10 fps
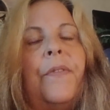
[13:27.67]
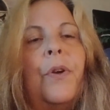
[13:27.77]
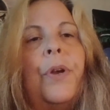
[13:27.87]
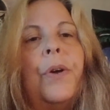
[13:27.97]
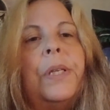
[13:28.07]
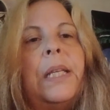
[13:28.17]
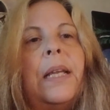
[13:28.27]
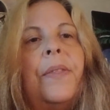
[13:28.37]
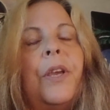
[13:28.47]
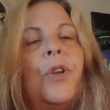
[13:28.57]
noticing
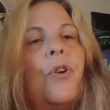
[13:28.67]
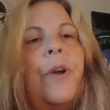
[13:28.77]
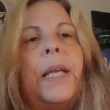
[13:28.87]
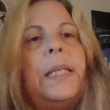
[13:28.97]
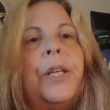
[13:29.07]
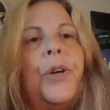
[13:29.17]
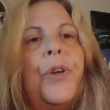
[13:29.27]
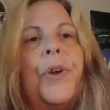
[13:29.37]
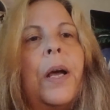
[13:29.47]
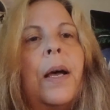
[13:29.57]
and think you're crazy, no,
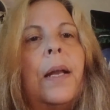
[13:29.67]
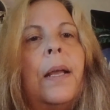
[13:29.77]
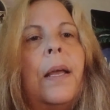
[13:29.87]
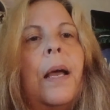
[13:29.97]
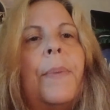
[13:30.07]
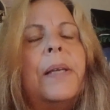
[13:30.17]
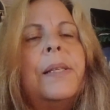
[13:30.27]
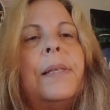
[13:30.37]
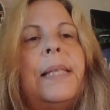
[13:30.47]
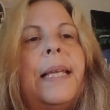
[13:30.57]
you're not. I'm
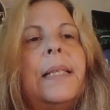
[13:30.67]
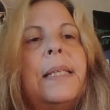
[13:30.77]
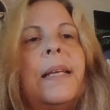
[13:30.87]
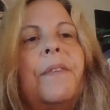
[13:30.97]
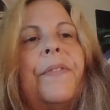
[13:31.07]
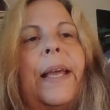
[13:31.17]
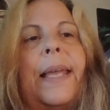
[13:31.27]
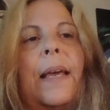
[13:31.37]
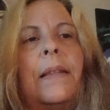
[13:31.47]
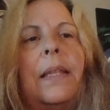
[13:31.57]
also seeing stuff
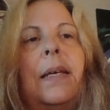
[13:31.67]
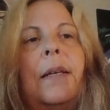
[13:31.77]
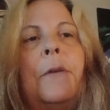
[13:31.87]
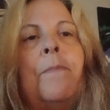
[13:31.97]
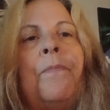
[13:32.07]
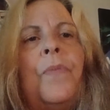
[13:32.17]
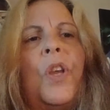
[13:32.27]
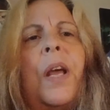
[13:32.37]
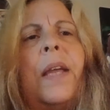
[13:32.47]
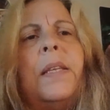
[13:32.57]
like out the,
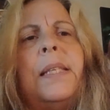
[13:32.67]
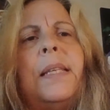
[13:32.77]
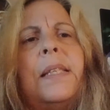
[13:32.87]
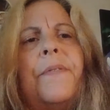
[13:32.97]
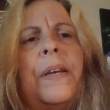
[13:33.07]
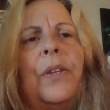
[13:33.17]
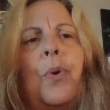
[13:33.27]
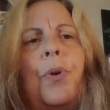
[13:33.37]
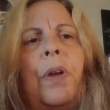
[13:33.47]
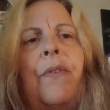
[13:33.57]
how you see stuff out the
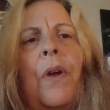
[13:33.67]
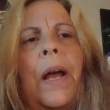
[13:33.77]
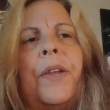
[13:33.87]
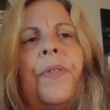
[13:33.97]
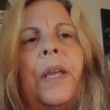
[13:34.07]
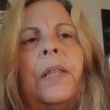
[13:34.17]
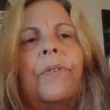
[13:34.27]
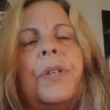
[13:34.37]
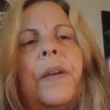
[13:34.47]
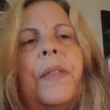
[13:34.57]
corner of your eye and you think
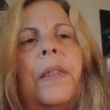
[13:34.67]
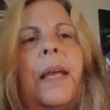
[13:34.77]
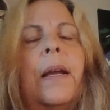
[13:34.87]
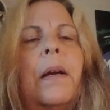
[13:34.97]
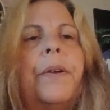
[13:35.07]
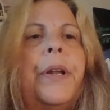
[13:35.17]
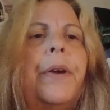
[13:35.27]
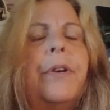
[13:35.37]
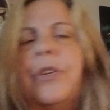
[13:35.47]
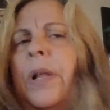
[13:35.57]
there's nothing there,
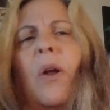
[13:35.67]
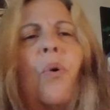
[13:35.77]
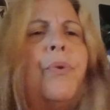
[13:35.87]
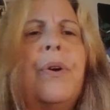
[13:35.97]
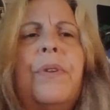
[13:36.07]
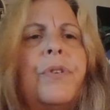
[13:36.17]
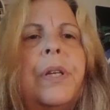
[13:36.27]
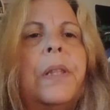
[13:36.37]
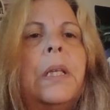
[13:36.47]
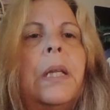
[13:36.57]
because you're like, oh no, there's
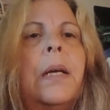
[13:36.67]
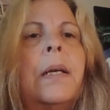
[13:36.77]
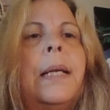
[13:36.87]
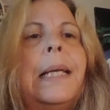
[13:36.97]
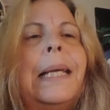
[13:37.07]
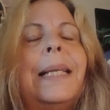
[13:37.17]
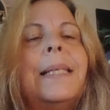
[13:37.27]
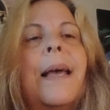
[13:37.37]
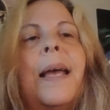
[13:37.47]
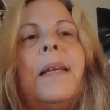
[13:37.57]
nothing there. It's
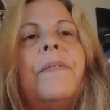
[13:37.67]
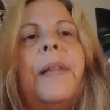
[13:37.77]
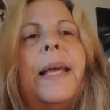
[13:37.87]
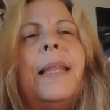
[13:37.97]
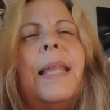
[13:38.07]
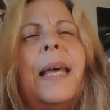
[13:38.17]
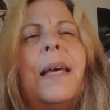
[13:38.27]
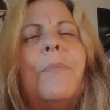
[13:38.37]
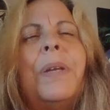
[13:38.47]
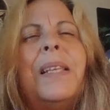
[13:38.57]
kind of like
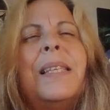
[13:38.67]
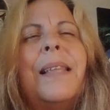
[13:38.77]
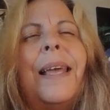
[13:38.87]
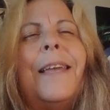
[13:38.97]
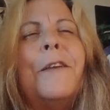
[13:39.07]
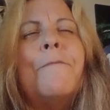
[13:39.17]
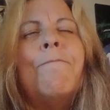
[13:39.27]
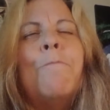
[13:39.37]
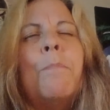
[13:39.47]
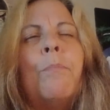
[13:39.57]
that, but it's like
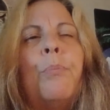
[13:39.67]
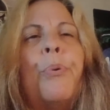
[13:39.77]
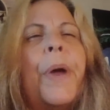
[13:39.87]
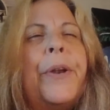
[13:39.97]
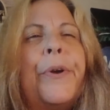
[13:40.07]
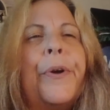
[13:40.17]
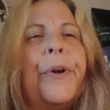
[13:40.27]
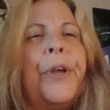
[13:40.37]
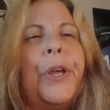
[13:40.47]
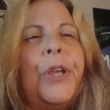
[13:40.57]

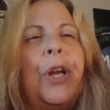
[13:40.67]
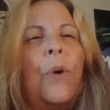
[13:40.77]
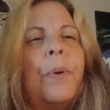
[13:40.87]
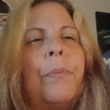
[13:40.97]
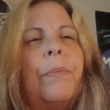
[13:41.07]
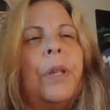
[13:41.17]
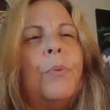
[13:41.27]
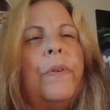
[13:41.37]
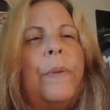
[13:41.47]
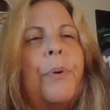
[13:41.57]
Predator. When the
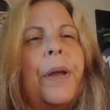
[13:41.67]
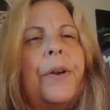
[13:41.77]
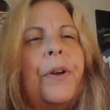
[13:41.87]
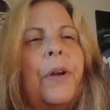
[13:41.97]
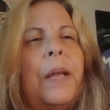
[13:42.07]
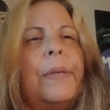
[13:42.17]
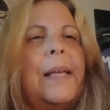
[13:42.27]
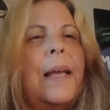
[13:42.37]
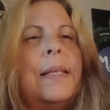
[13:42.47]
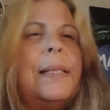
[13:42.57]
movie Predator, he was
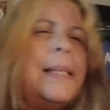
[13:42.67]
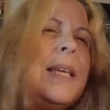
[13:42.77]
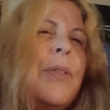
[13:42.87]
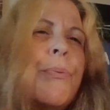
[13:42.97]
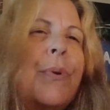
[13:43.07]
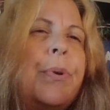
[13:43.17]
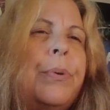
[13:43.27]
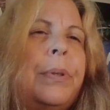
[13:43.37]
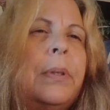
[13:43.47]
kind of see-through.